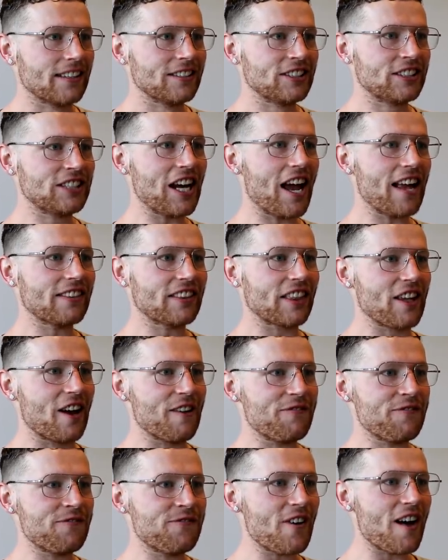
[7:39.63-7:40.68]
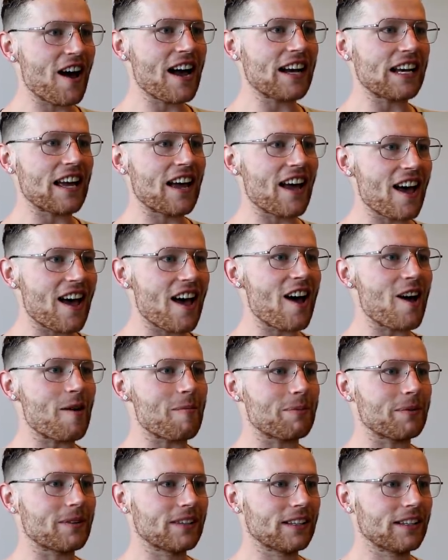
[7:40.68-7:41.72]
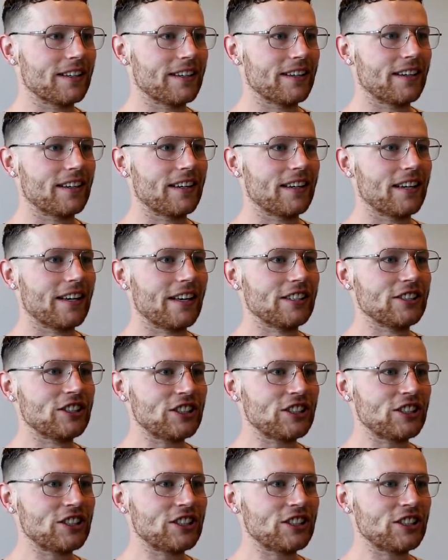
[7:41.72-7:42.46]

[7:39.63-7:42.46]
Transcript: shut the fuck up.